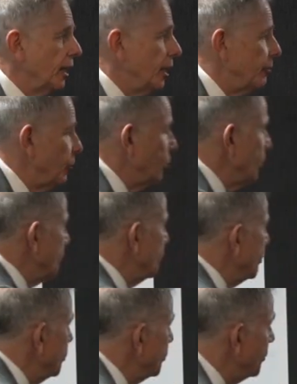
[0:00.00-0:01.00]
If you want to
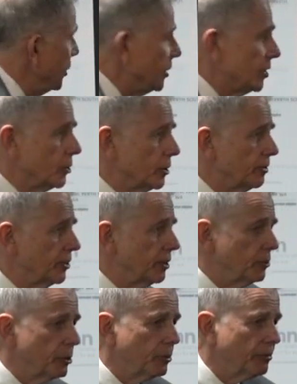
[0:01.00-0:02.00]
do this sort of
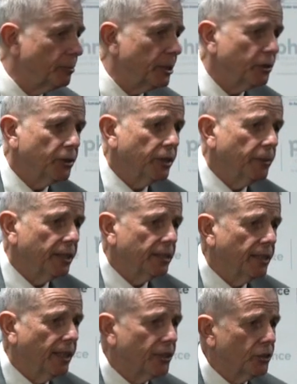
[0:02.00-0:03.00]
thing, which we've been talking about today,